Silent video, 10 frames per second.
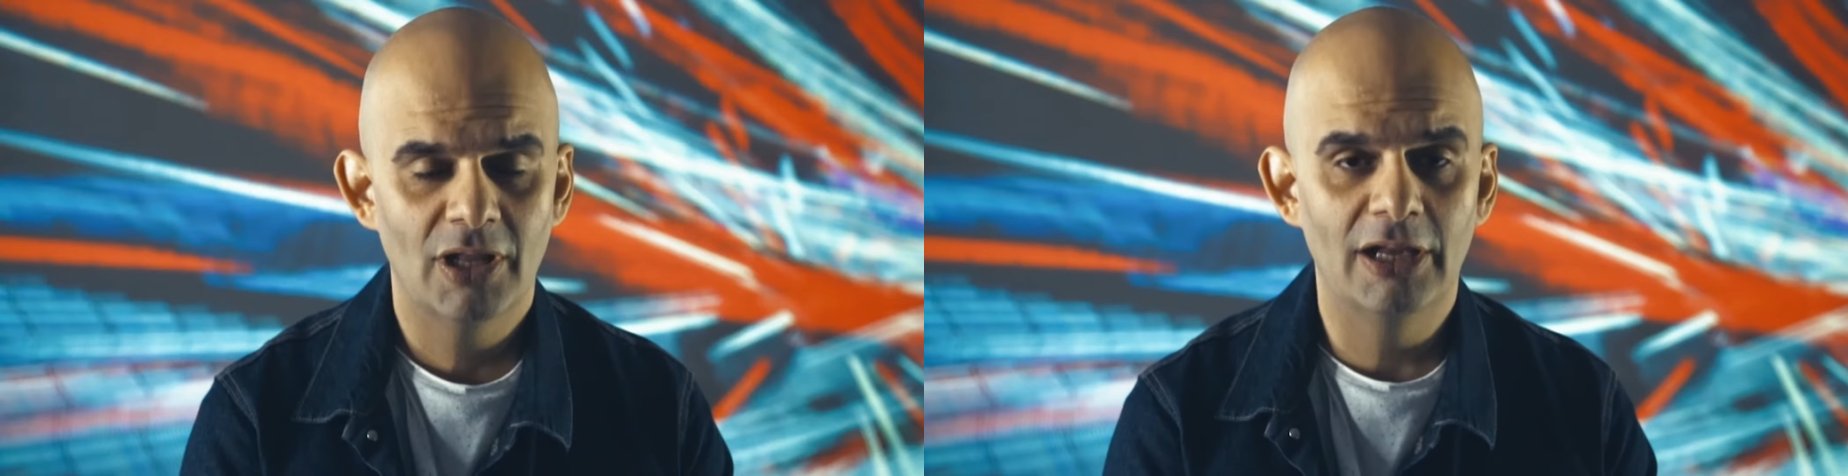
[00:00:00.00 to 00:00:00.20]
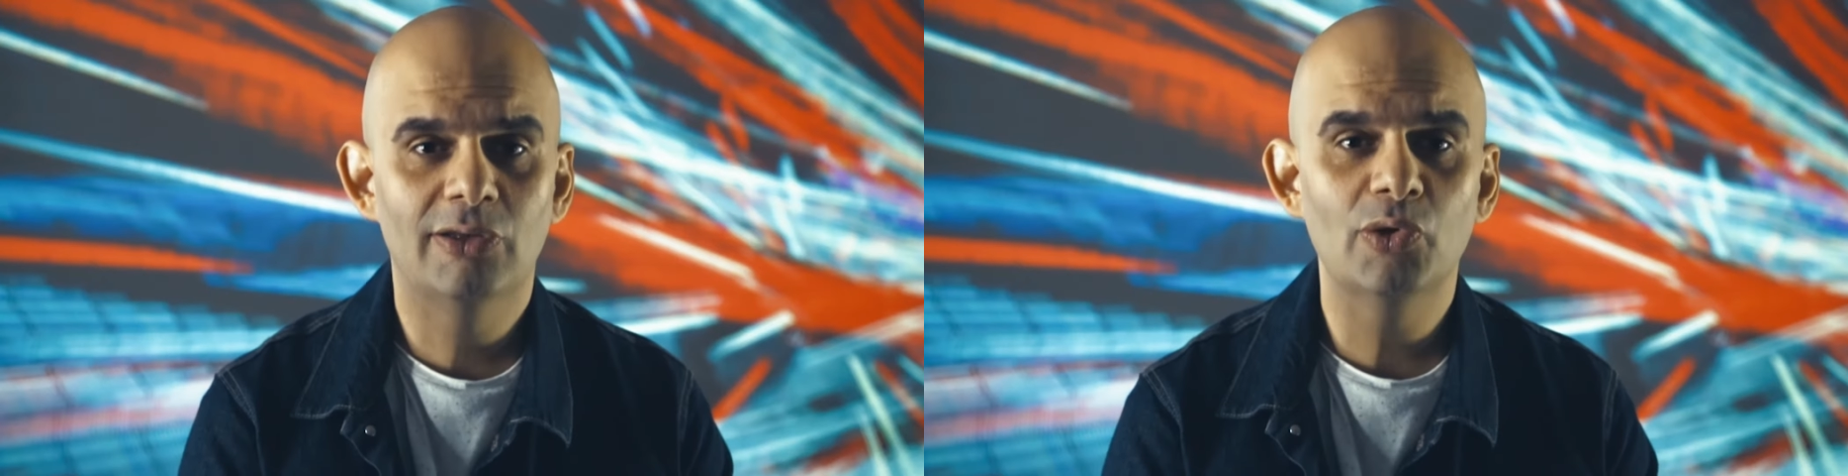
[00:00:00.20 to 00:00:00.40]

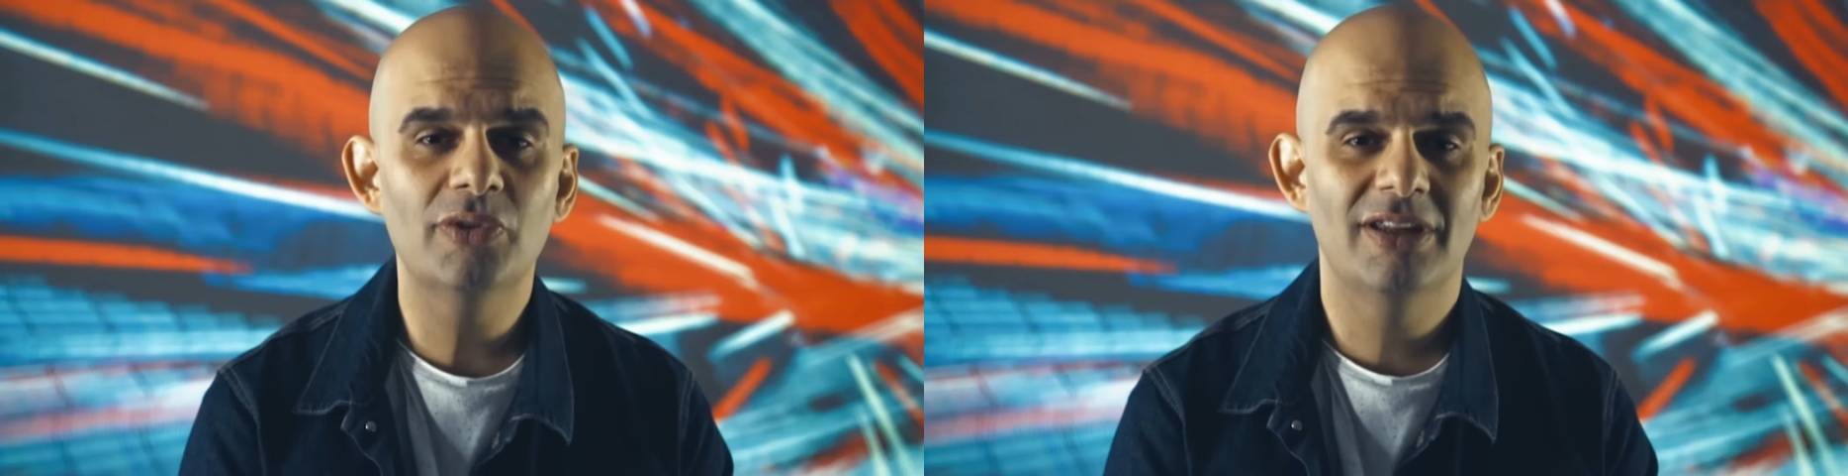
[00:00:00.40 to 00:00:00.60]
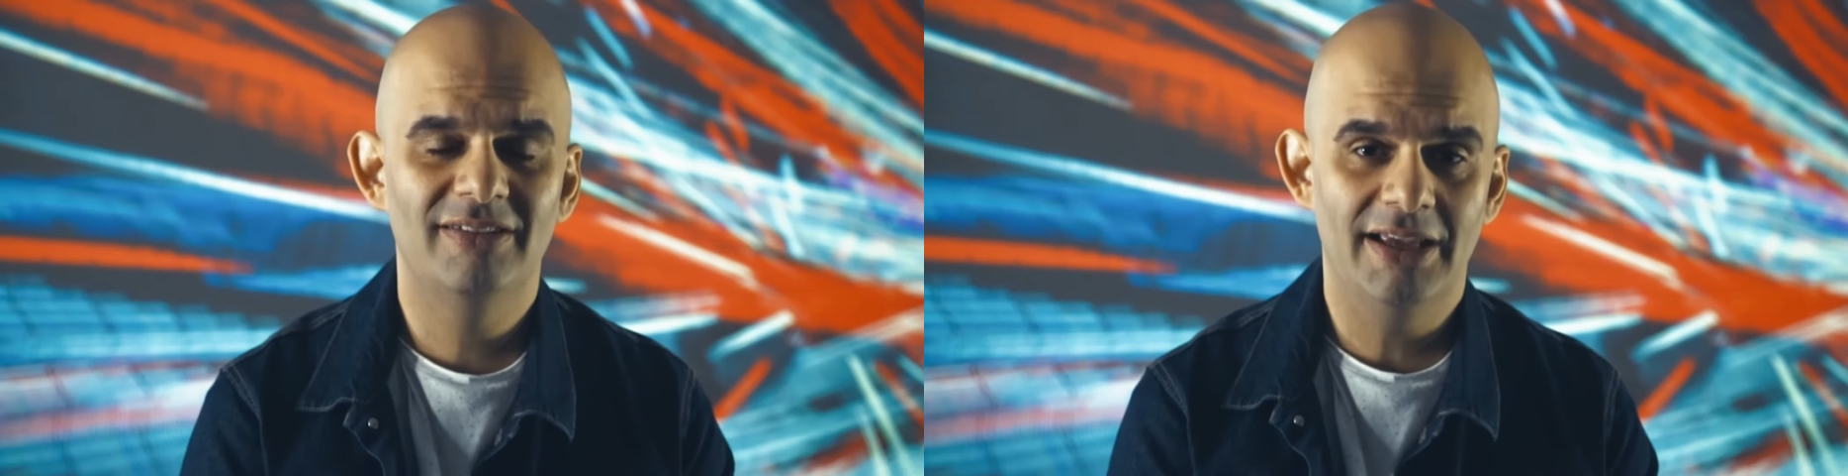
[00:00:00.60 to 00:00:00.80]
Until
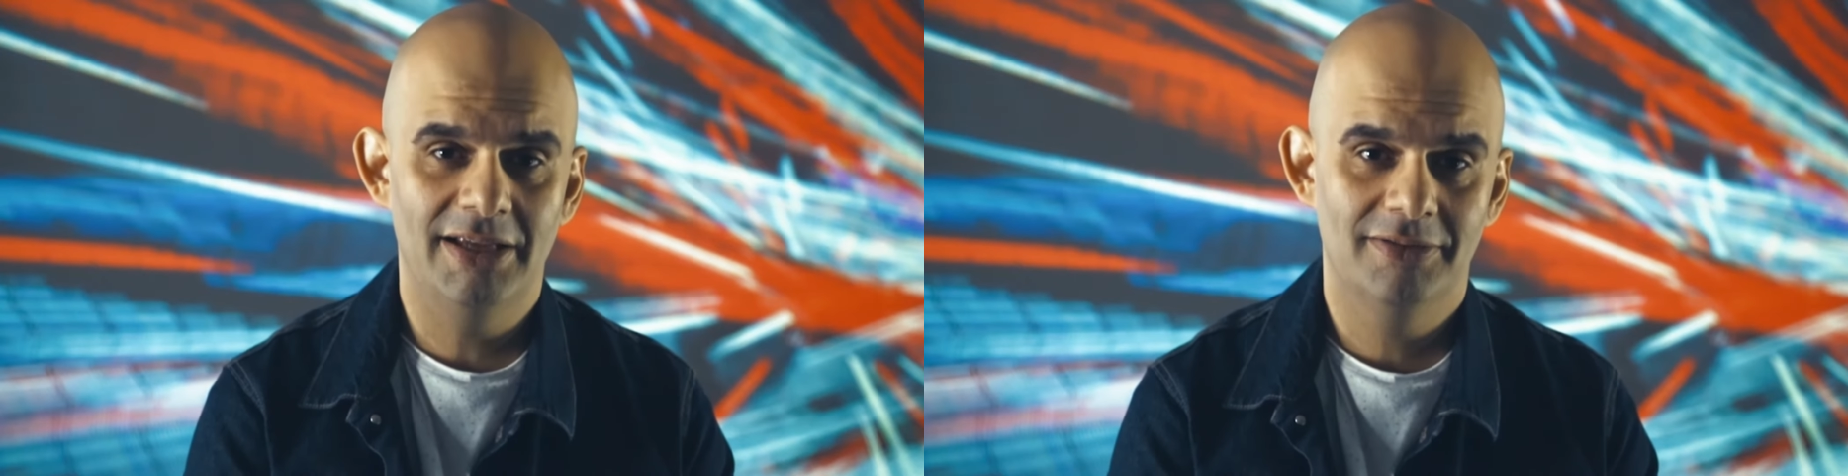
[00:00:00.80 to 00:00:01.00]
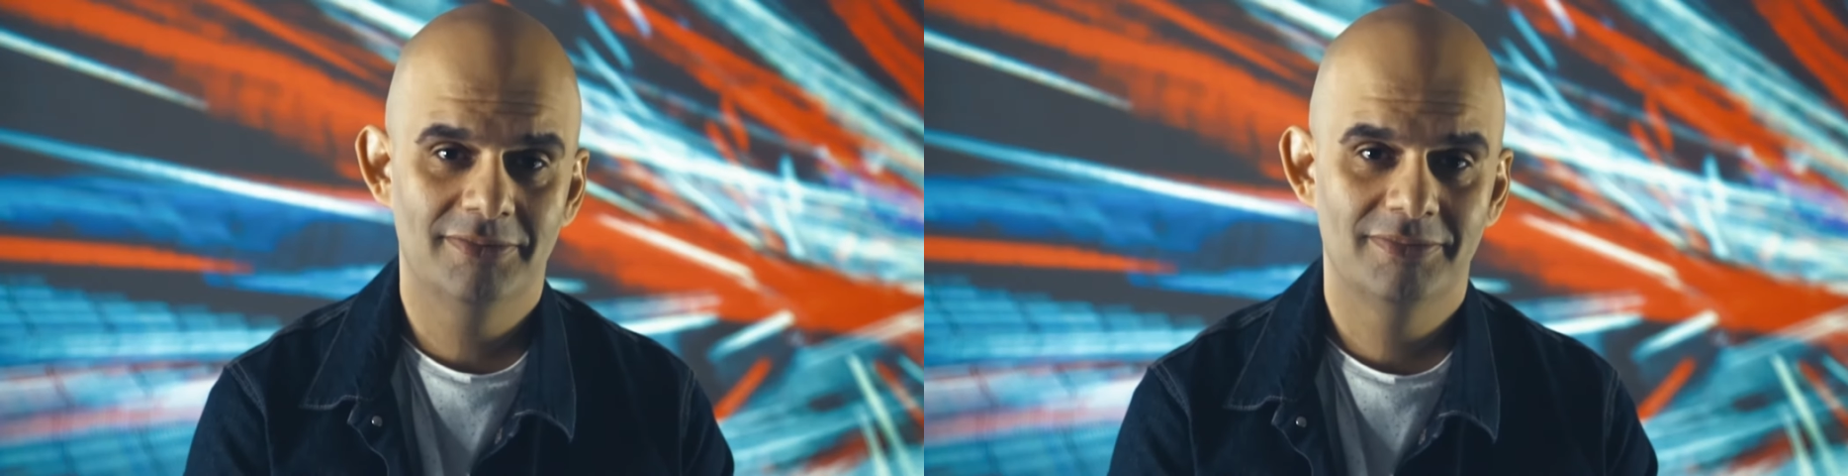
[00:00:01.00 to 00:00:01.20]
the
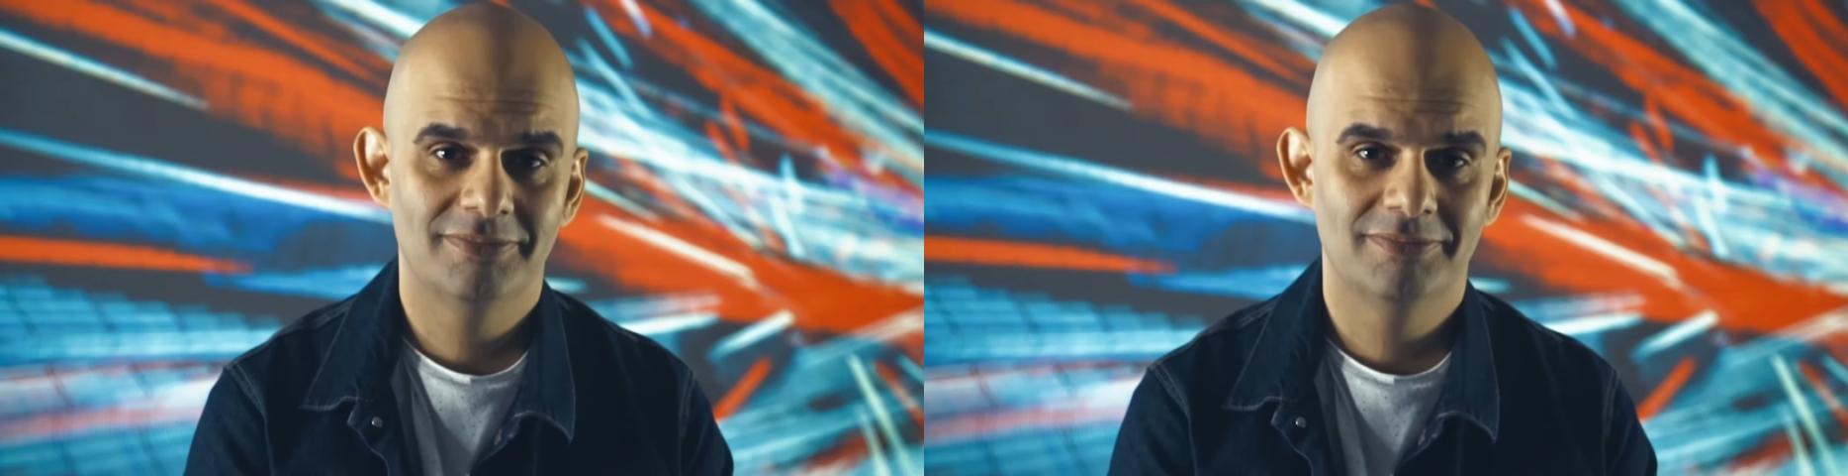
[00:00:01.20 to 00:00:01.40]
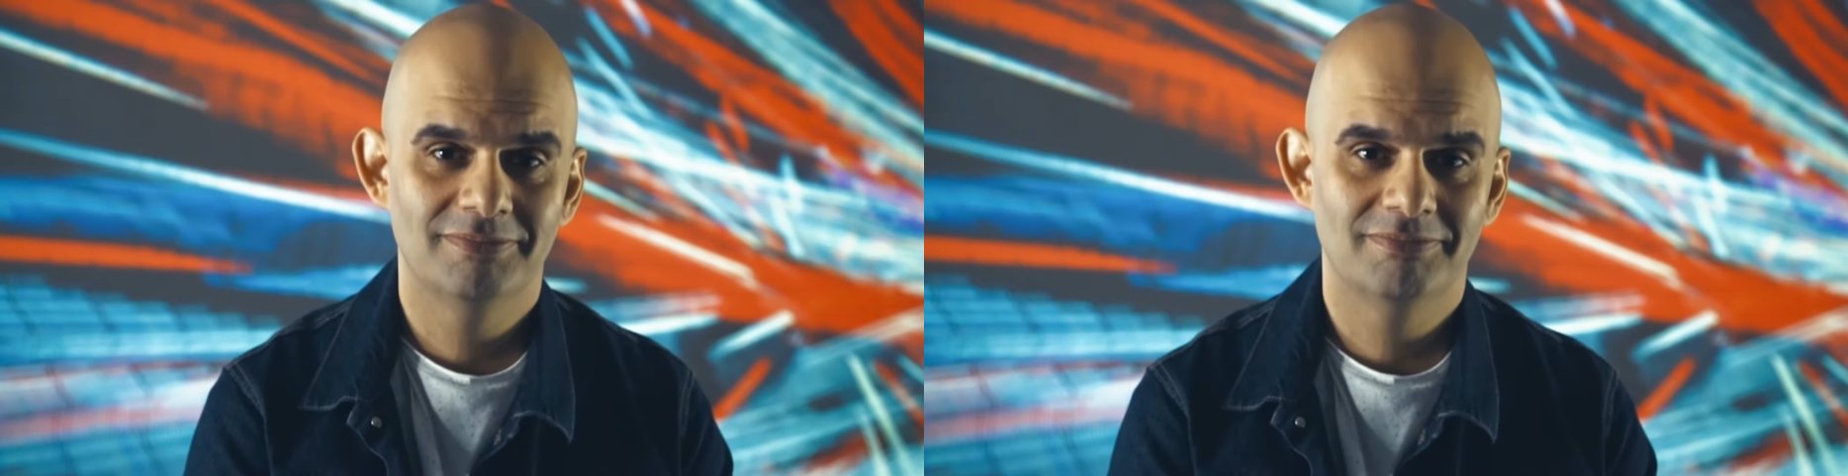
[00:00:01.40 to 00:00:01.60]
day
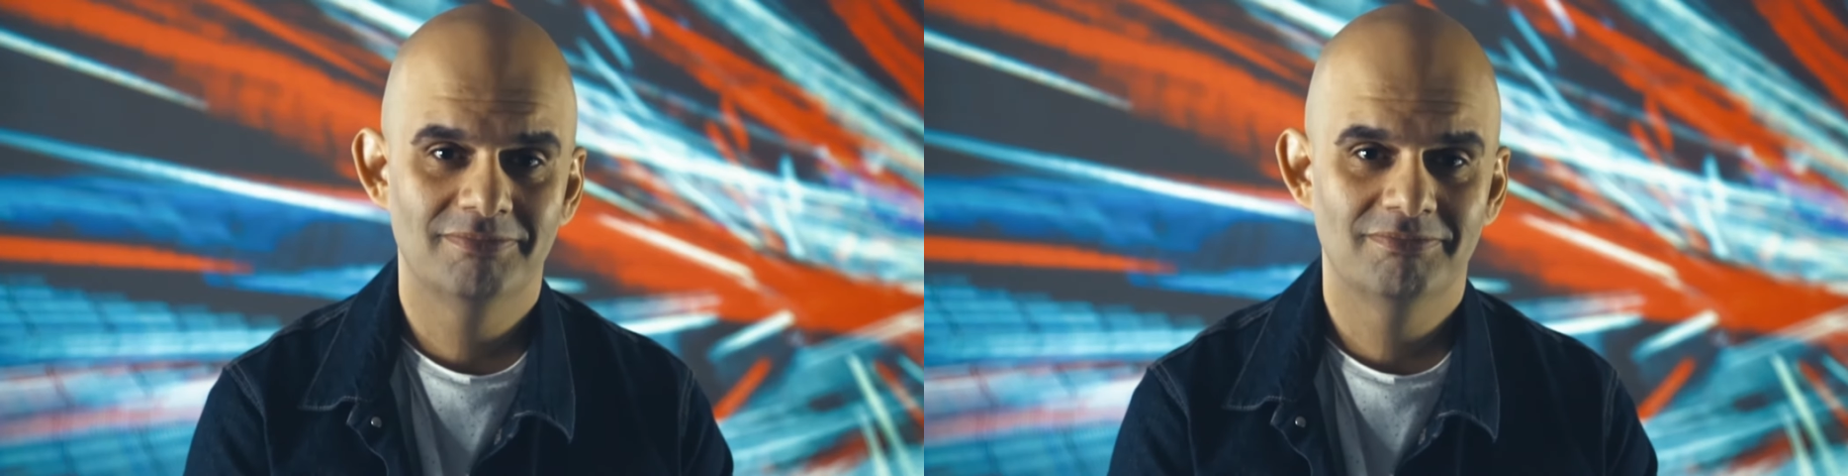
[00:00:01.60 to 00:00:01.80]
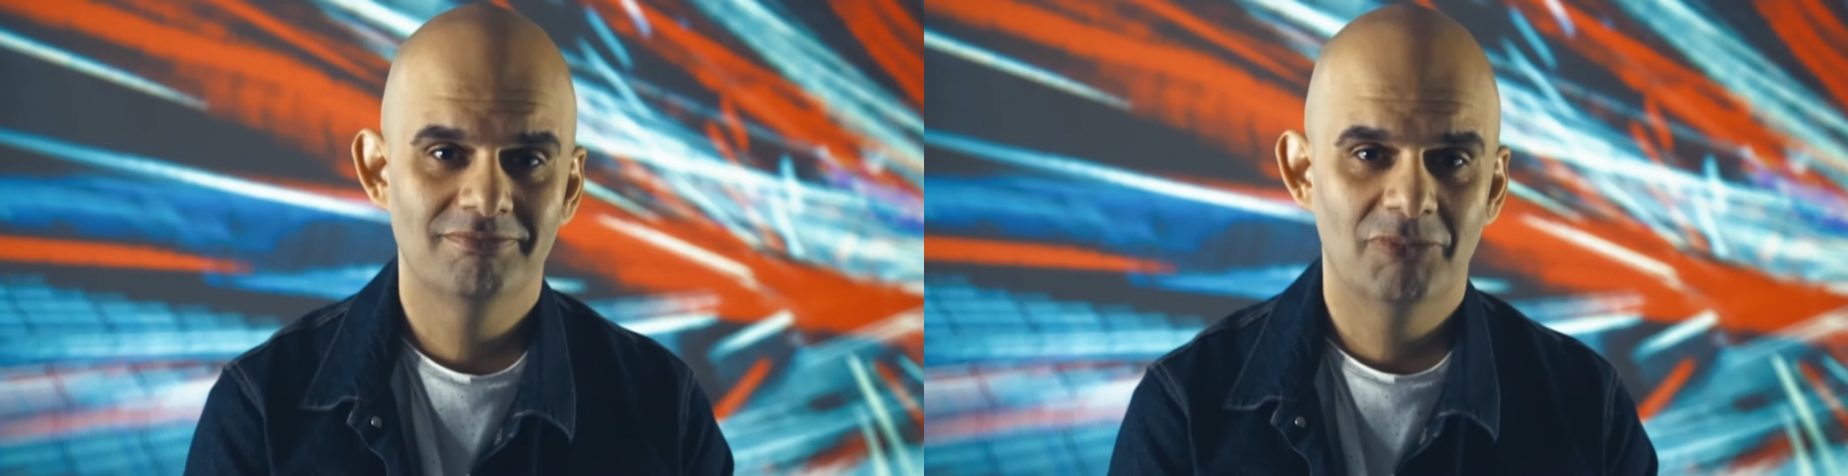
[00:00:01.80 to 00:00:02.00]

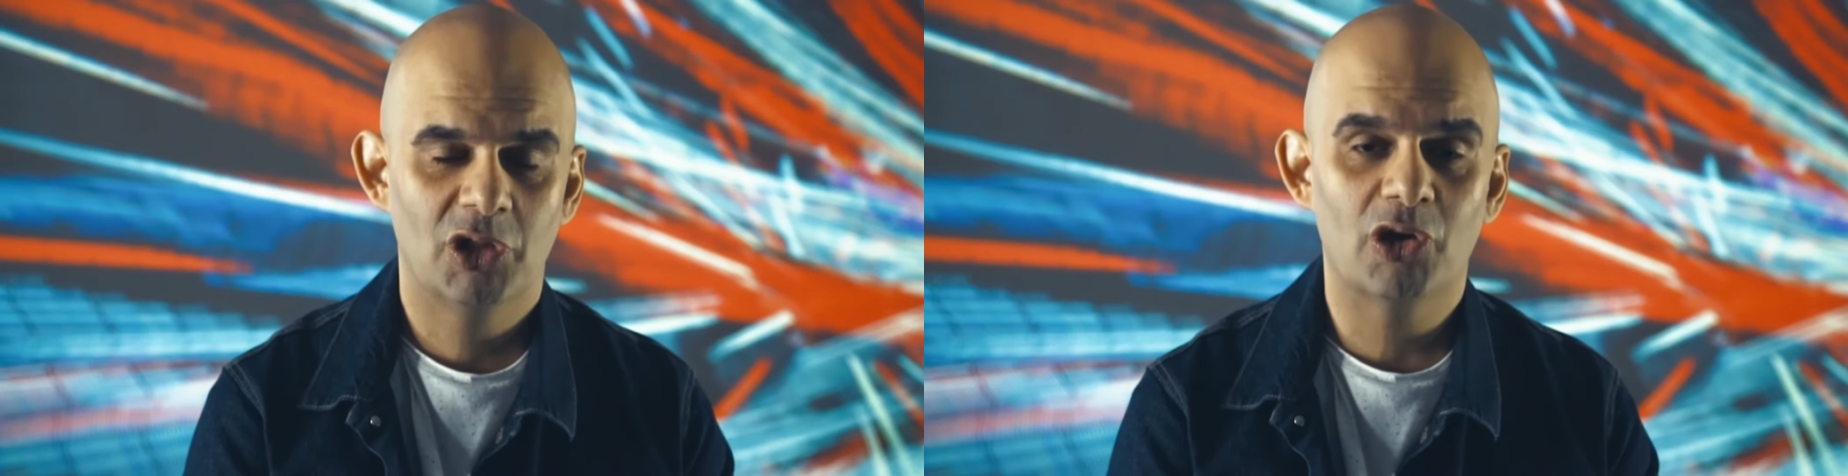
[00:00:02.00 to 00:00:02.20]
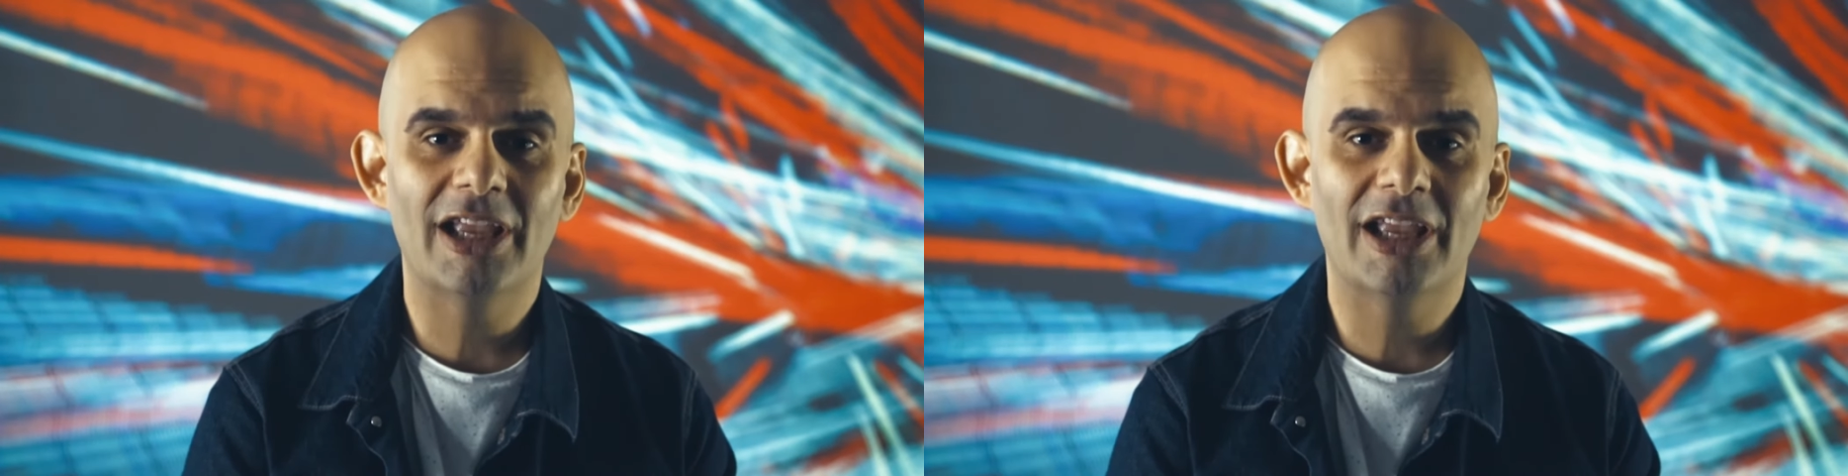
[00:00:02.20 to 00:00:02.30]
that